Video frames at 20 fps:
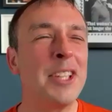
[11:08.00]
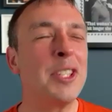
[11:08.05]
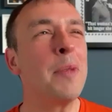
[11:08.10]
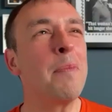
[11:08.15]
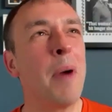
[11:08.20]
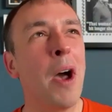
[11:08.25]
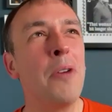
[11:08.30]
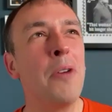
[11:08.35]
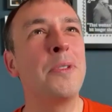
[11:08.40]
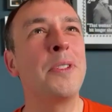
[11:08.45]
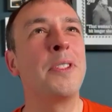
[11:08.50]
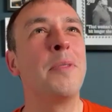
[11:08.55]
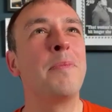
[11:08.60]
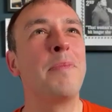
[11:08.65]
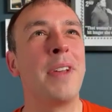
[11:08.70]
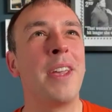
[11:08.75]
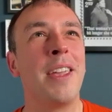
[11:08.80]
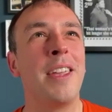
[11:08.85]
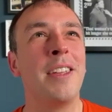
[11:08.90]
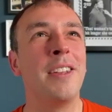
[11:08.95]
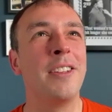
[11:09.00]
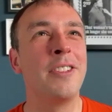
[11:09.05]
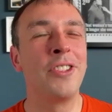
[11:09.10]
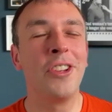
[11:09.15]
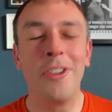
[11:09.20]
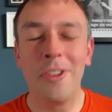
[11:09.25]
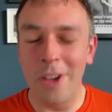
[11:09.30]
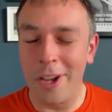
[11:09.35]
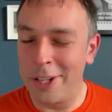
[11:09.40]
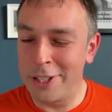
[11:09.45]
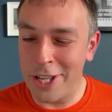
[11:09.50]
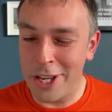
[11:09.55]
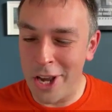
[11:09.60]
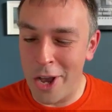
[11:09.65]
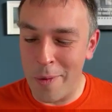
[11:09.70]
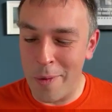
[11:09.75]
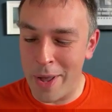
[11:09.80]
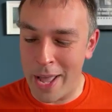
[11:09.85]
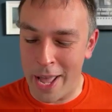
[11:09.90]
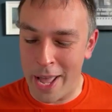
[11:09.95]
supposed to be? I don't
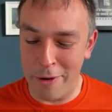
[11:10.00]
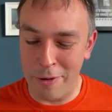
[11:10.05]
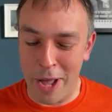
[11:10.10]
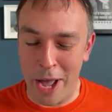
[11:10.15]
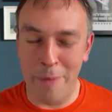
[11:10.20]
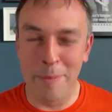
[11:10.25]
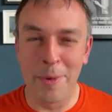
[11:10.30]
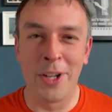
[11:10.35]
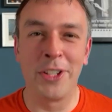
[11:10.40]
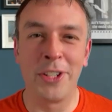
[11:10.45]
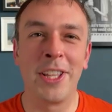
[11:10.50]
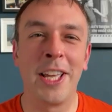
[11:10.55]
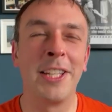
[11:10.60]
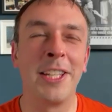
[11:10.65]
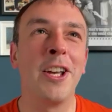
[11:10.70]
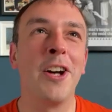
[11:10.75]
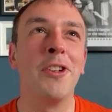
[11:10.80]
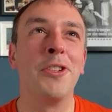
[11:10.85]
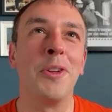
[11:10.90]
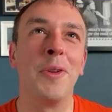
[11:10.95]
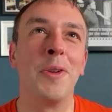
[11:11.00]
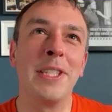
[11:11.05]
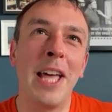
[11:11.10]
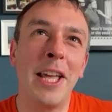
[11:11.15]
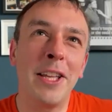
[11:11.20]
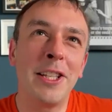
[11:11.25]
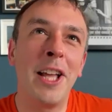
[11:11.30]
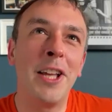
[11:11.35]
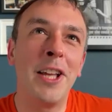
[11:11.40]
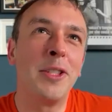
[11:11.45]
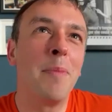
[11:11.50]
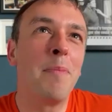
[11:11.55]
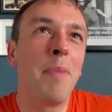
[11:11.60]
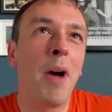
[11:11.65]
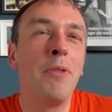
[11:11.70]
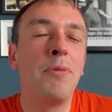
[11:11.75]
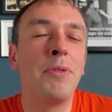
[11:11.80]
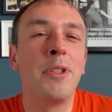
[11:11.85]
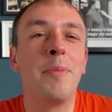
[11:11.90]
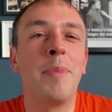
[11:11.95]
know how much they told you. Is that like
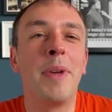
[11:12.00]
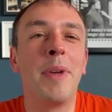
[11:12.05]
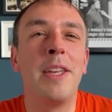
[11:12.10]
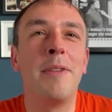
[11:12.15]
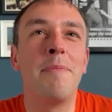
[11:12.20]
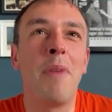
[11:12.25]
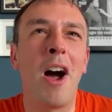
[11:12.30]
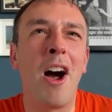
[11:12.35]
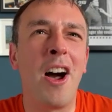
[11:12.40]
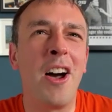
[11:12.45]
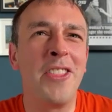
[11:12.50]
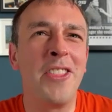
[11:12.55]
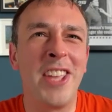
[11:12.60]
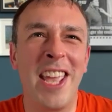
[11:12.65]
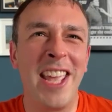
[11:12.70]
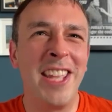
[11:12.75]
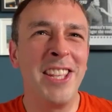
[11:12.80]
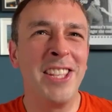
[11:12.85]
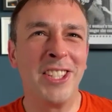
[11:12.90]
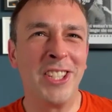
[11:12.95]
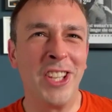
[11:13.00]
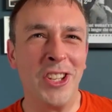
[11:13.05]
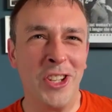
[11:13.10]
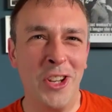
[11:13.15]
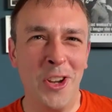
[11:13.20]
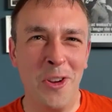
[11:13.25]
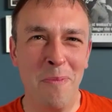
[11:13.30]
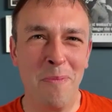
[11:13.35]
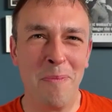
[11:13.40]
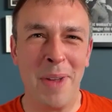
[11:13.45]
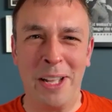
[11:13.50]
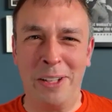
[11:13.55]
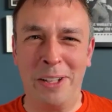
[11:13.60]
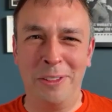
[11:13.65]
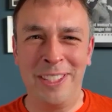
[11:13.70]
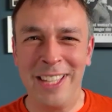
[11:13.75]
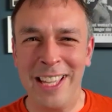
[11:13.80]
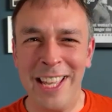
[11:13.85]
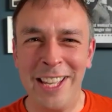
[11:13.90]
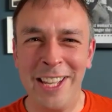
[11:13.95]
supposed to be part of the Institute
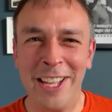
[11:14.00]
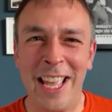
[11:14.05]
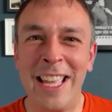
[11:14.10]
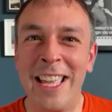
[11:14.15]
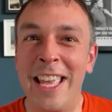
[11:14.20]
building?